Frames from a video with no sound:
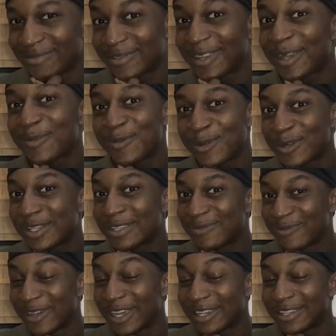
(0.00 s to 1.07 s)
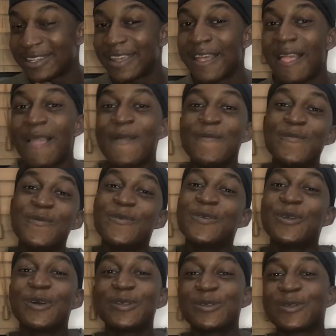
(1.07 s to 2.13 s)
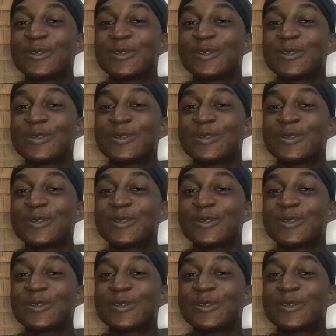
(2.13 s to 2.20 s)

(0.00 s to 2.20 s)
dark mode is mad. Moving on, so